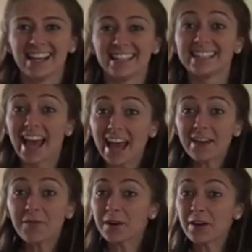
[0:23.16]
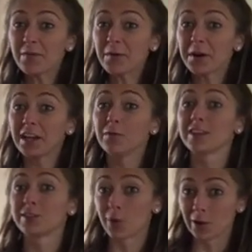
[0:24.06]
Today, we're going to be working
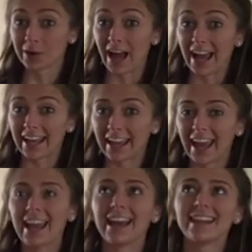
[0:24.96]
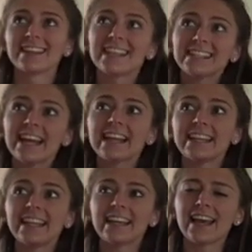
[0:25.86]
with solar dyeing, and this
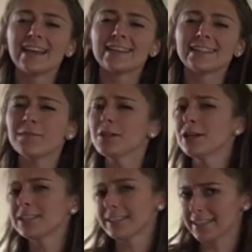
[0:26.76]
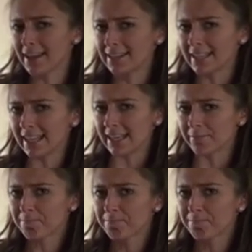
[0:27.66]
technique is similar to sun tea.